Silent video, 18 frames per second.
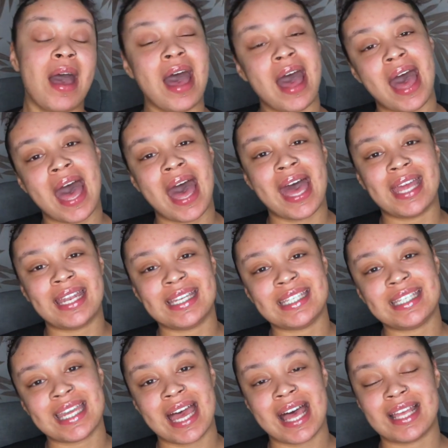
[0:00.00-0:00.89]

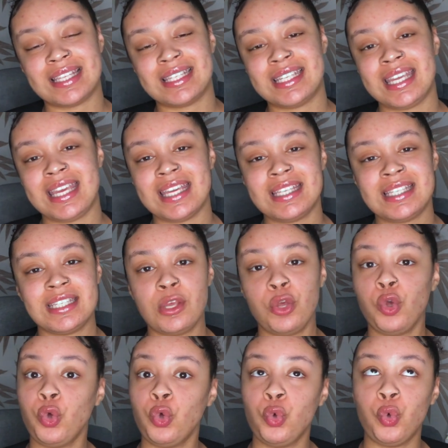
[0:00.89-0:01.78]
and I'll see you
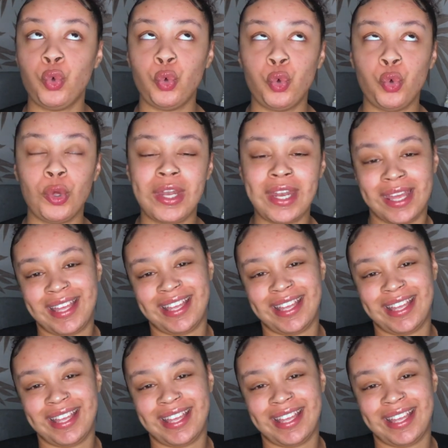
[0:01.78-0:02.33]
soon.